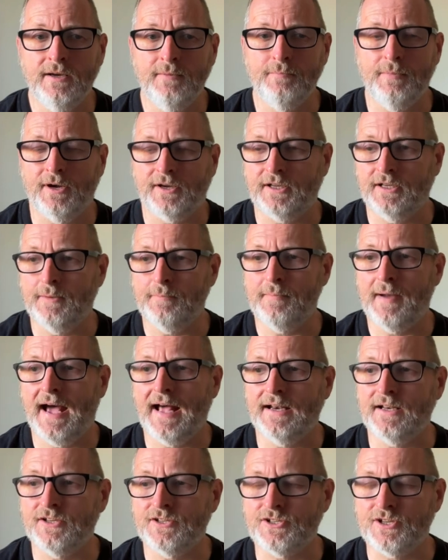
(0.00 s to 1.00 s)
Buckingham
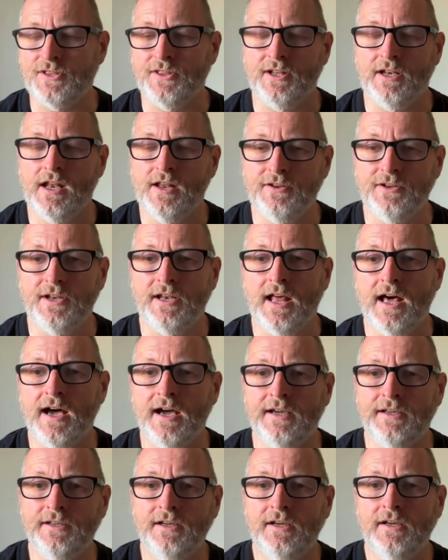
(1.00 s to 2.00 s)
Palace and the London
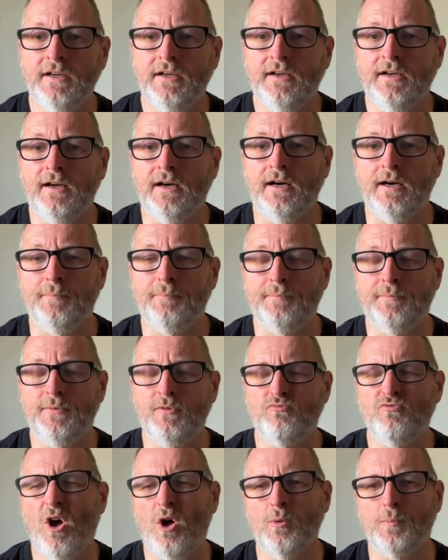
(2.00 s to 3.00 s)
Eye,
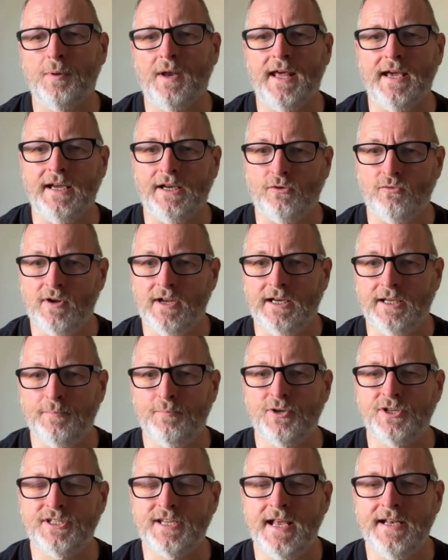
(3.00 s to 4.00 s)
role-playing really,
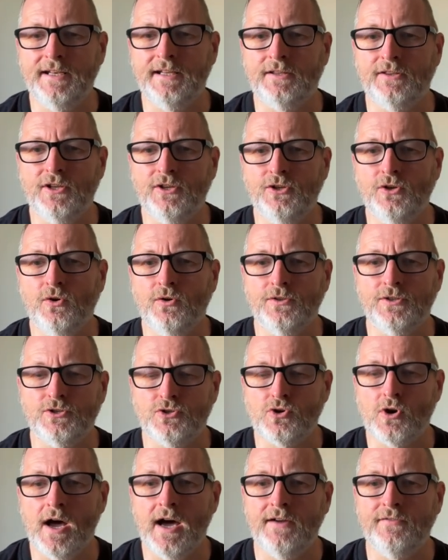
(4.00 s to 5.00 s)
pretending that you're the
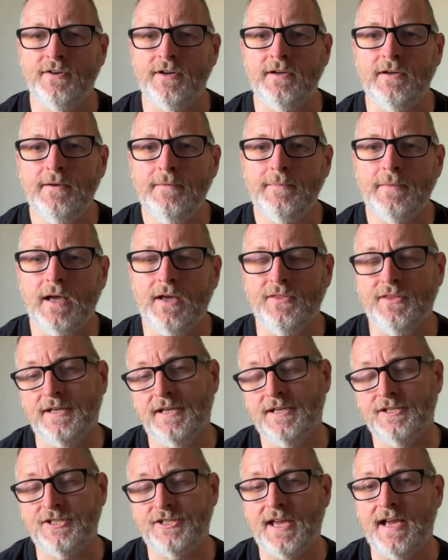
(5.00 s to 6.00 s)
driver and the
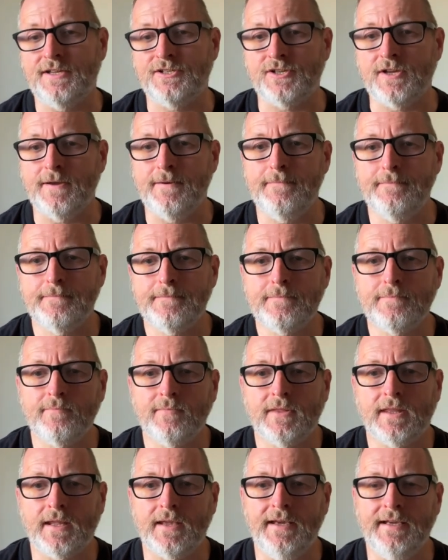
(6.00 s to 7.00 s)
assessor
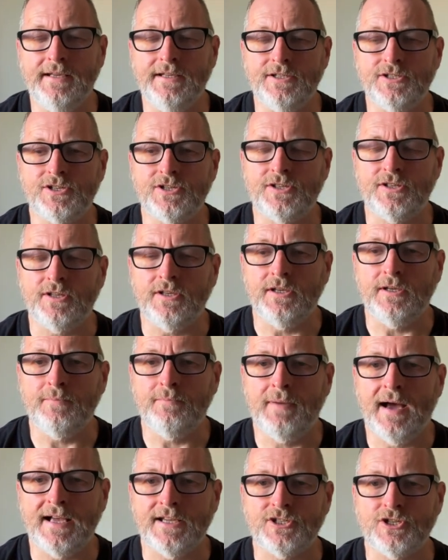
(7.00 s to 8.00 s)
is the
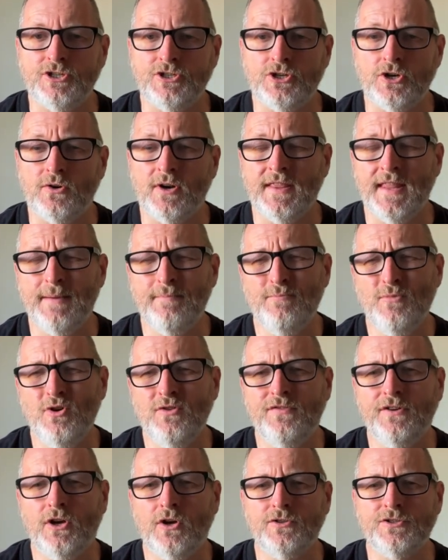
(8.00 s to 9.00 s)
passenger, and then
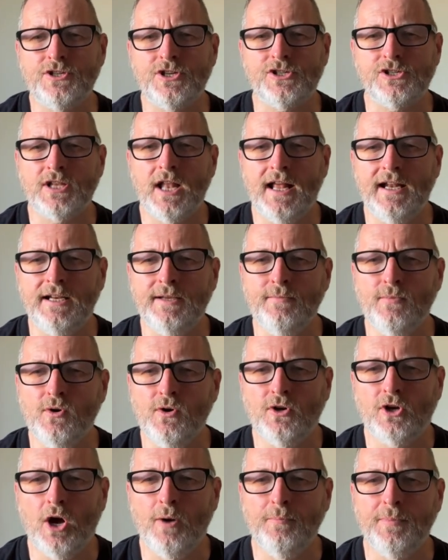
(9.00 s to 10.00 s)
moving on to slightly
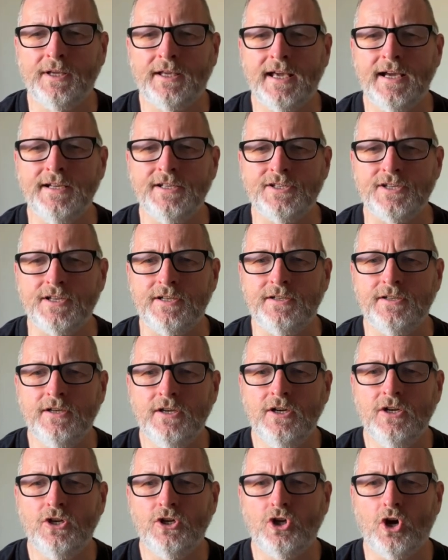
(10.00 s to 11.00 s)
more complicated
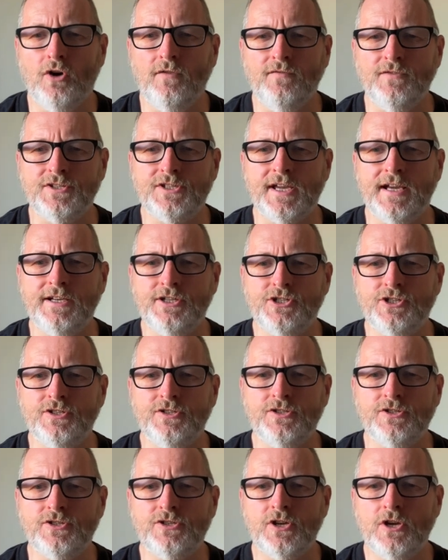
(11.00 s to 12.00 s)

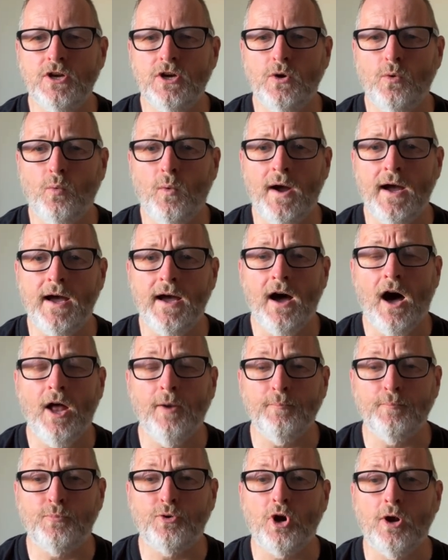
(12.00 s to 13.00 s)
conversations where
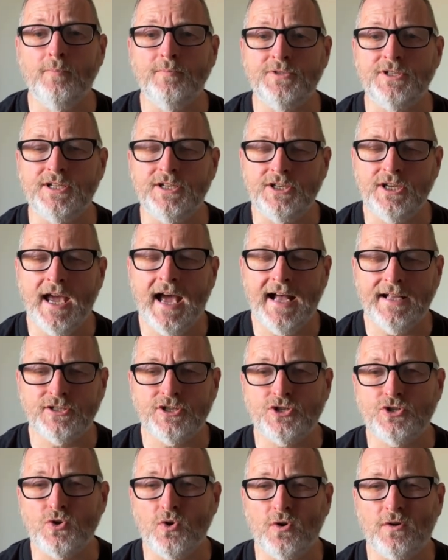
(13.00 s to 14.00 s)
unprompted you had
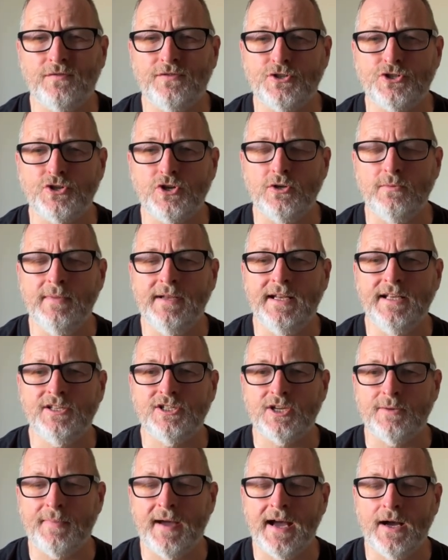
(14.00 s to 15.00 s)
to talk for 2
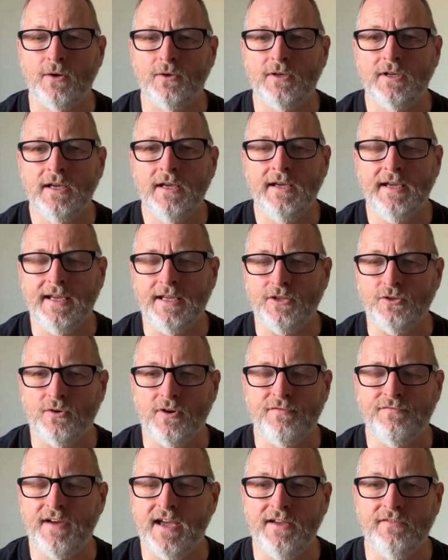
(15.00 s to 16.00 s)
minutes about either
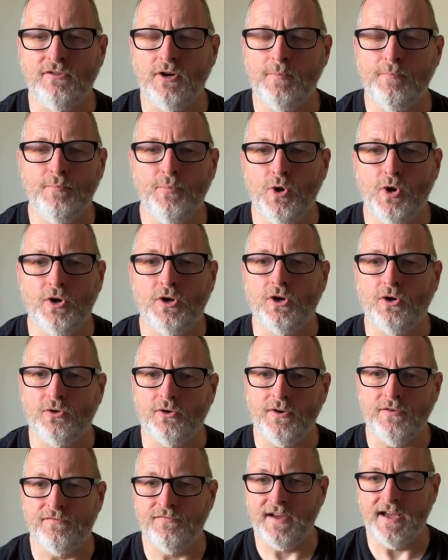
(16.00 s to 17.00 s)
a favourite book
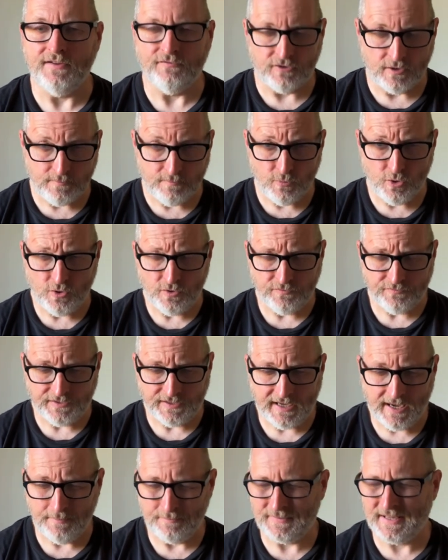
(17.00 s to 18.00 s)
or a favourite
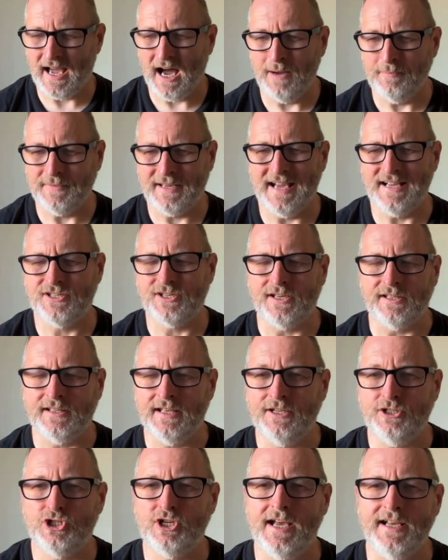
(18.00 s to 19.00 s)
movie. I'm guessing
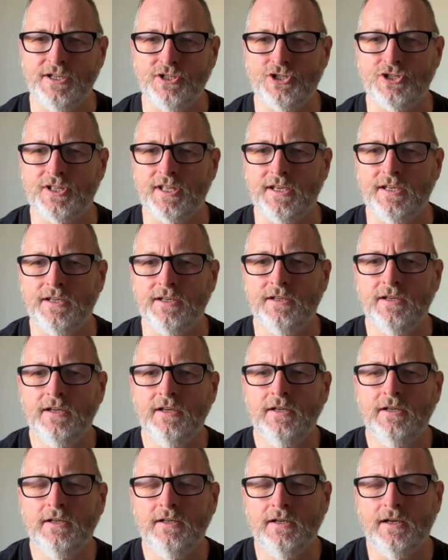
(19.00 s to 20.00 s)
they changed the
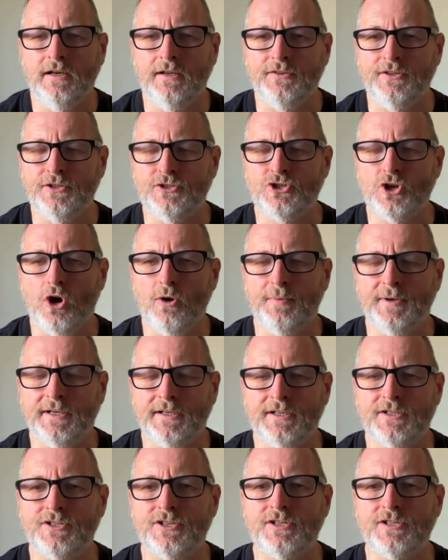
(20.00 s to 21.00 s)

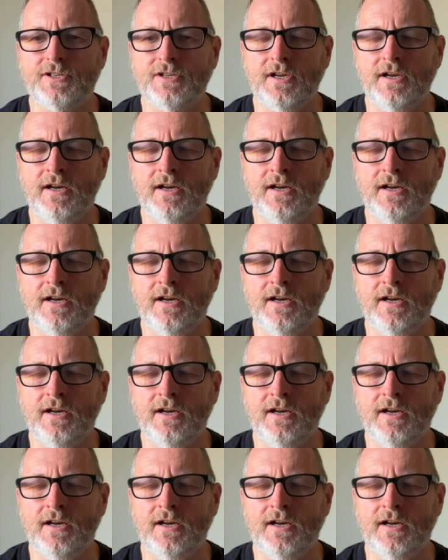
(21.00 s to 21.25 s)
topics